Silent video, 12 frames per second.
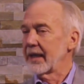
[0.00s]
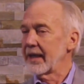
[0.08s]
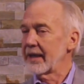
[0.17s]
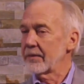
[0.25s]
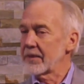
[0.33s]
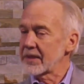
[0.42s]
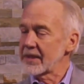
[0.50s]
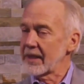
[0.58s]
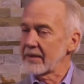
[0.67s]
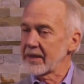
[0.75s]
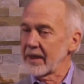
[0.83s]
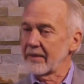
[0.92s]
And it was
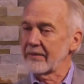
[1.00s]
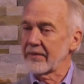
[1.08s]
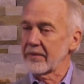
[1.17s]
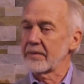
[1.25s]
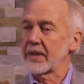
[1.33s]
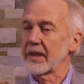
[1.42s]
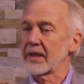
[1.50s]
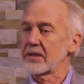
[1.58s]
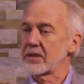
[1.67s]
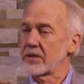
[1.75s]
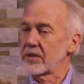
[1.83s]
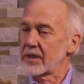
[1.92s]
now time for me
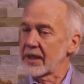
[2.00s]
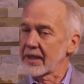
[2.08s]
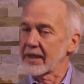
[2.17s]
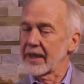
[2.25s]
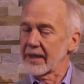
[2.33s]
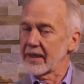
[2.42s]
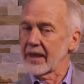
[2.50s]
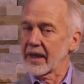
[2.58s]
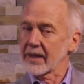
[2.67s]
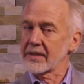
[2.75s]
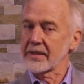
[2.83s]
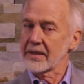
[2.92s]
to take that
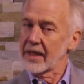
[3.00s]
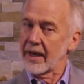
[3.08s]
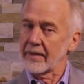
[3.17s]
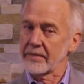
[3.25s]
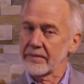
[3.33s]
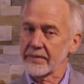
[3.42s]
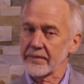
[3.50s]
next step.